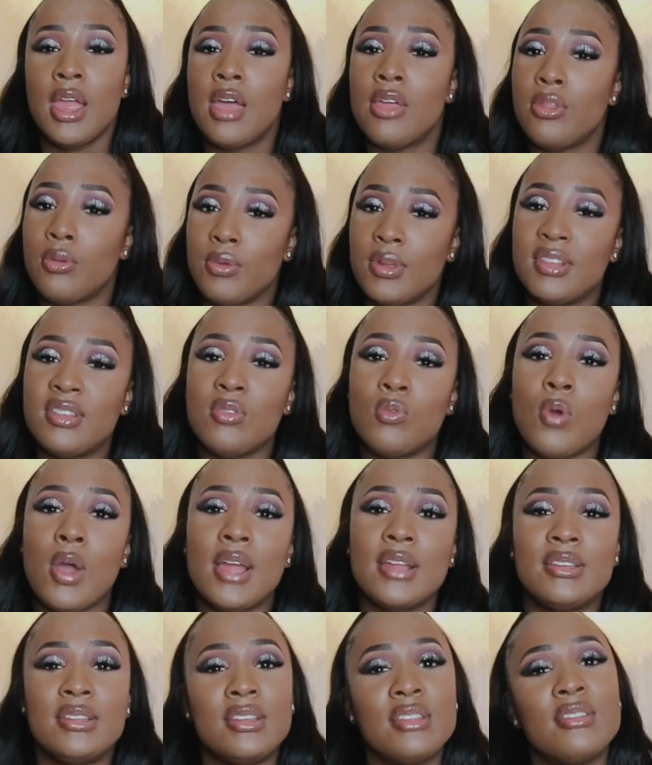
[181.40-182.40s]
And the reason
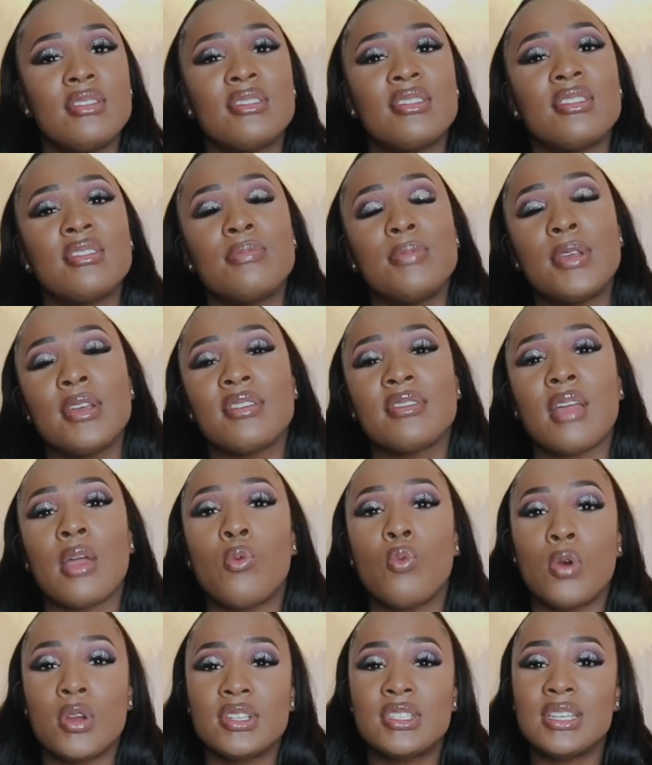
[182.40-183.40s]
why I did this is because I
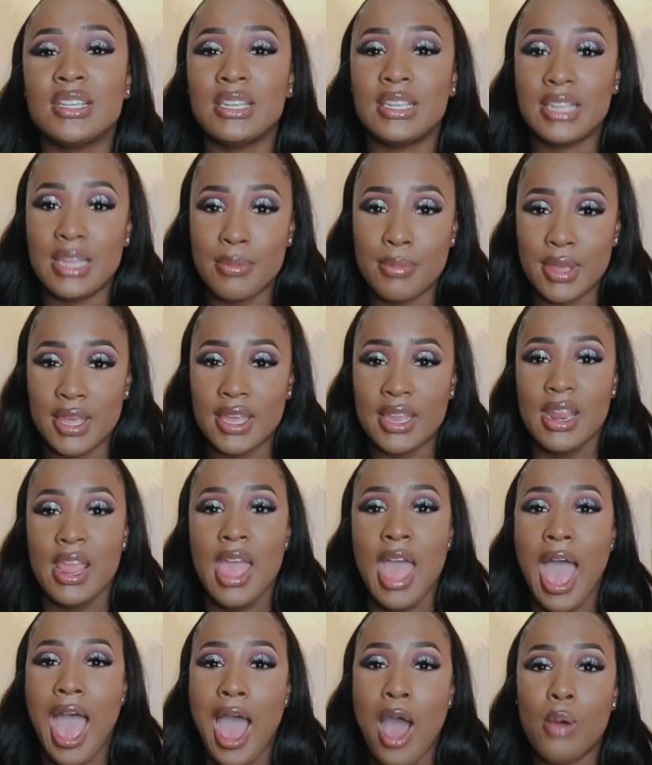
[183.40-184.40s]
want to limit
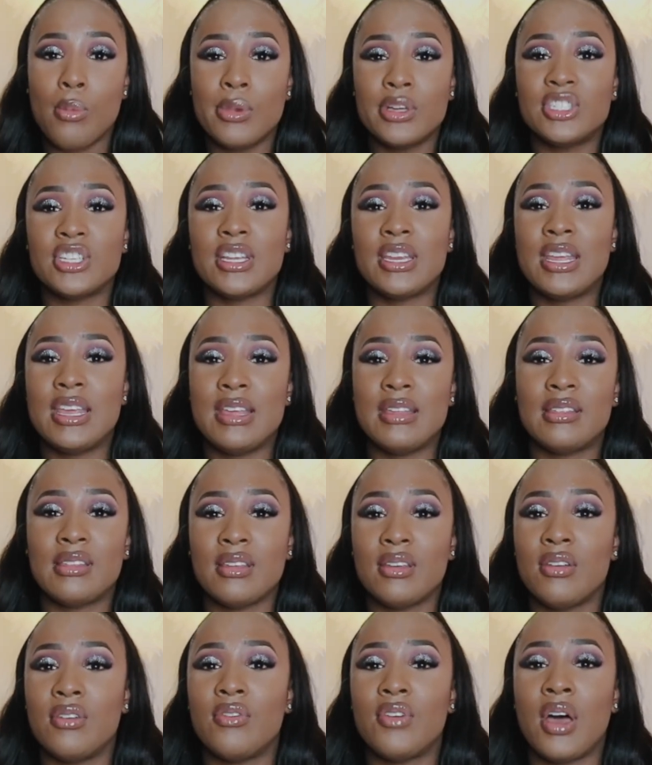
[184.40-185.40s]
how much
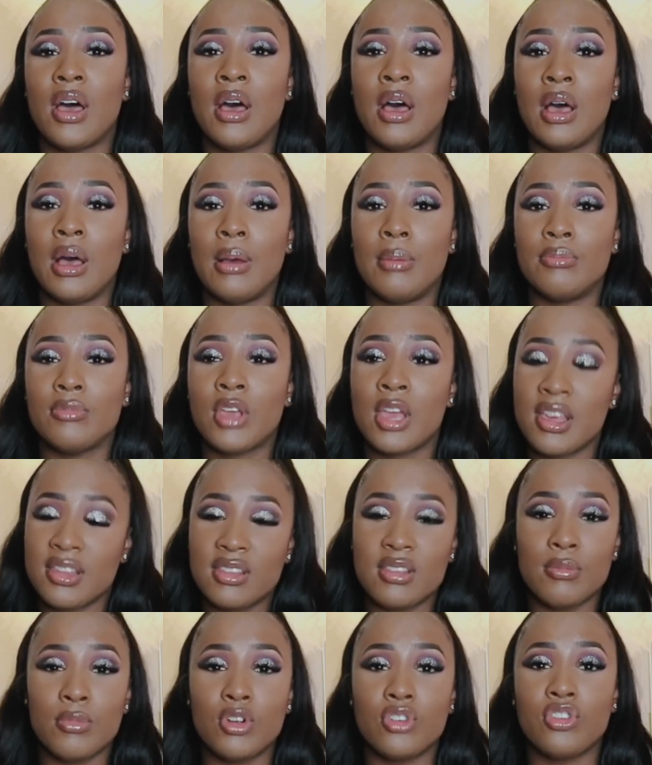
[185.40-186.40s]
adhesive
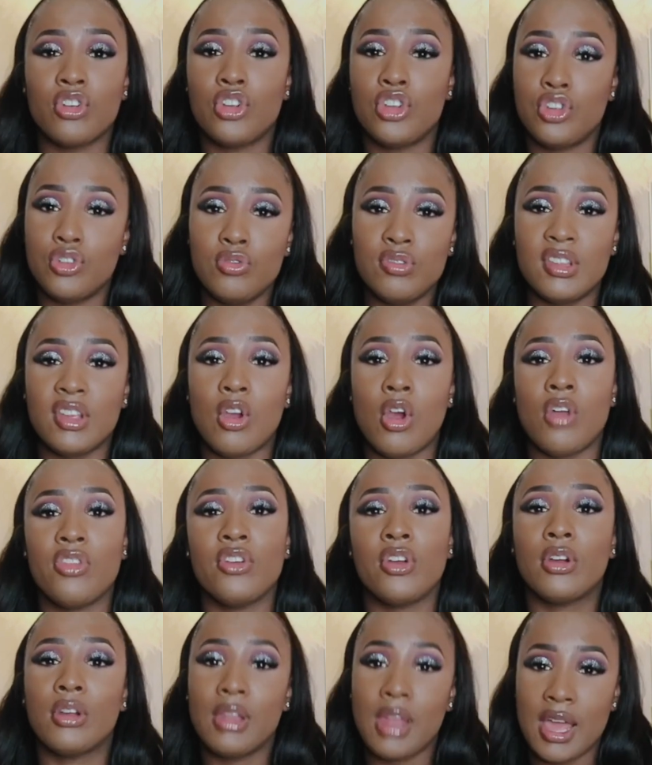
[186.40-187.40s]
customers are using on
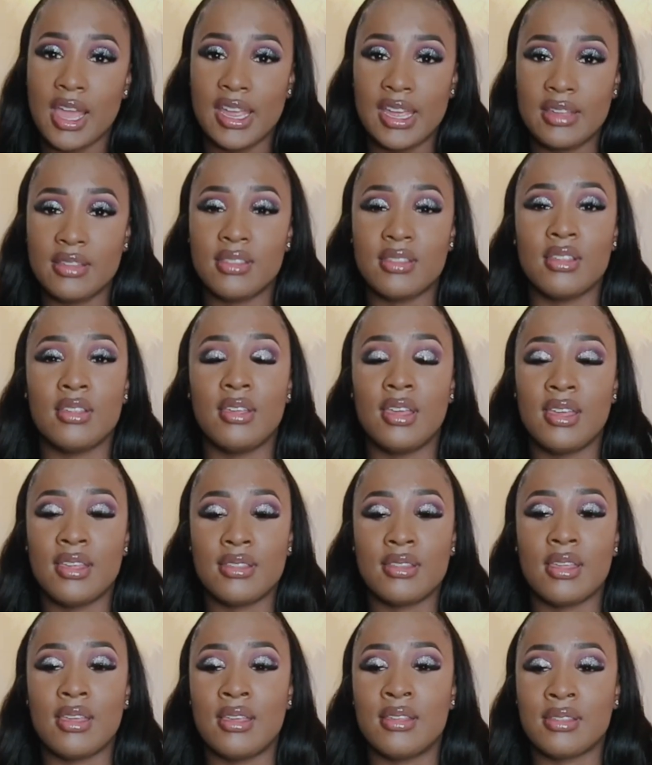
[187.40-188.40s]
their clients.
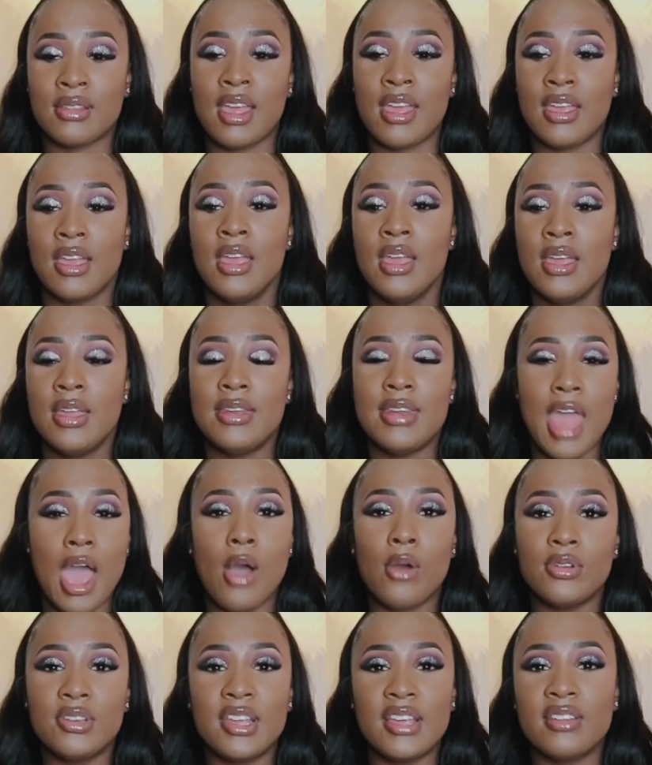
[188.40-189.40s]
It's like
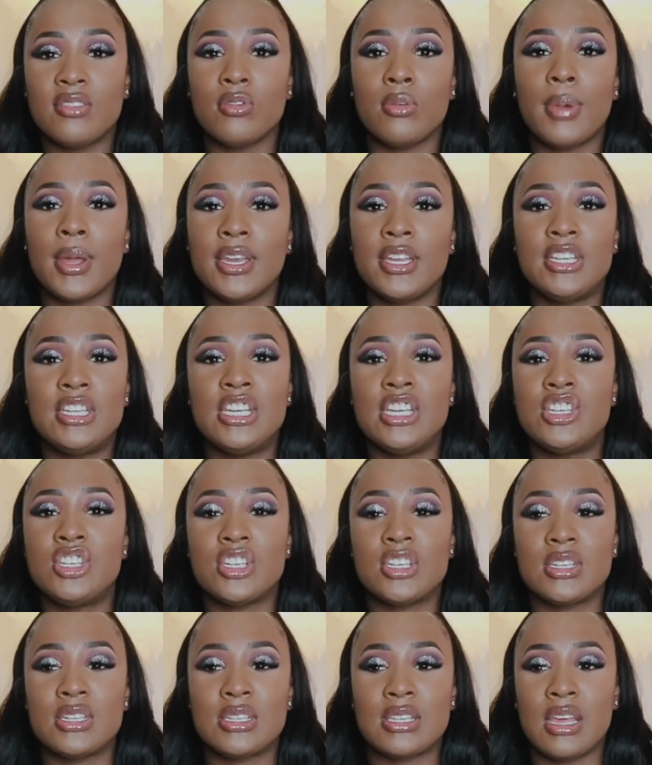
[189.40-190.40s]
nowadays nobody
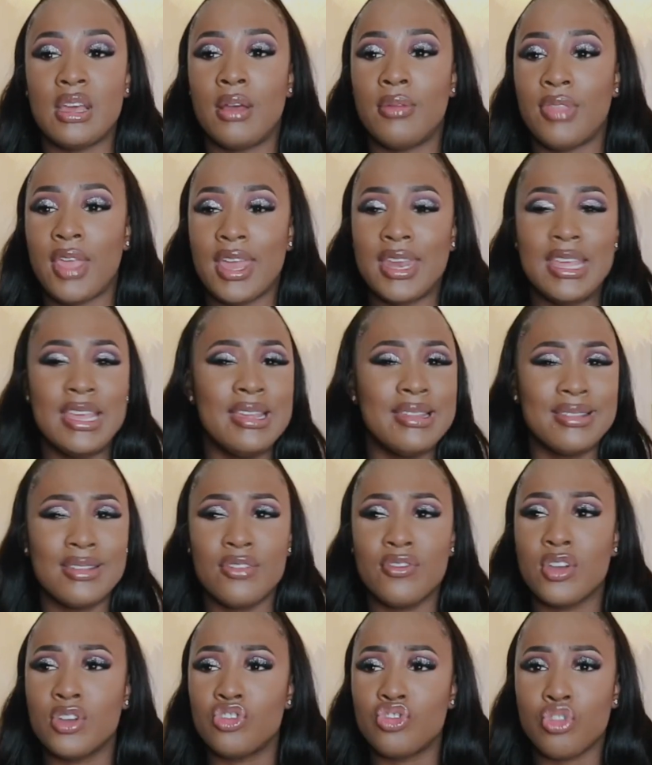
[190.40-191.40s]
teaches the
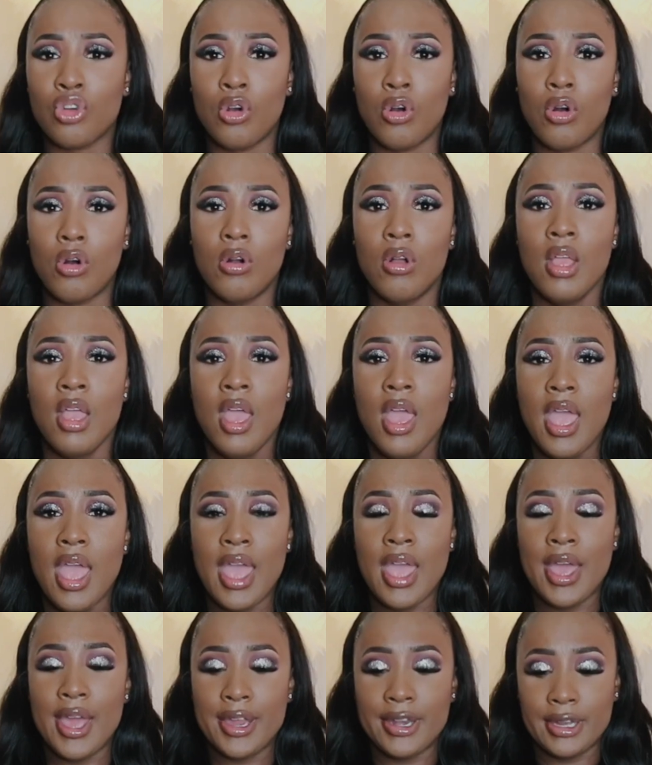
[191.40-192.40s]
adhesive control.
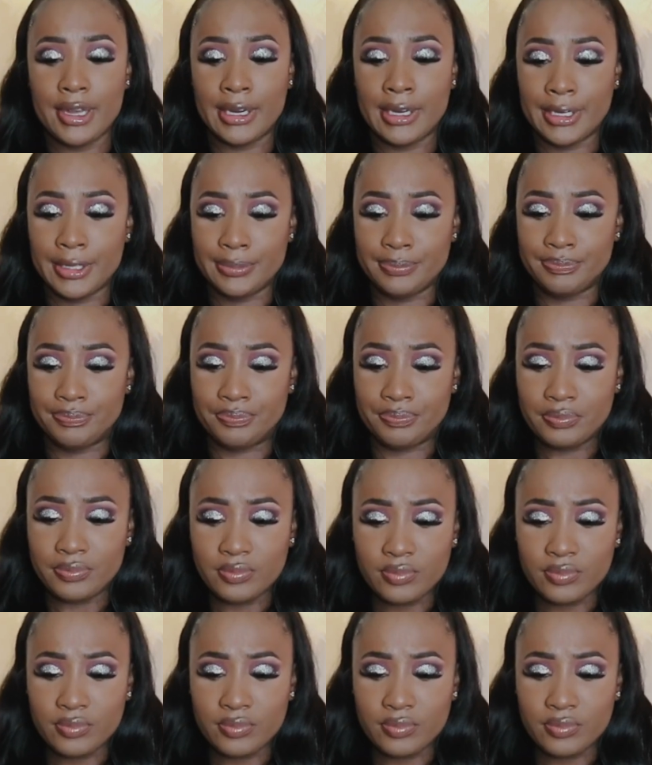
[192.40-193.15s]
And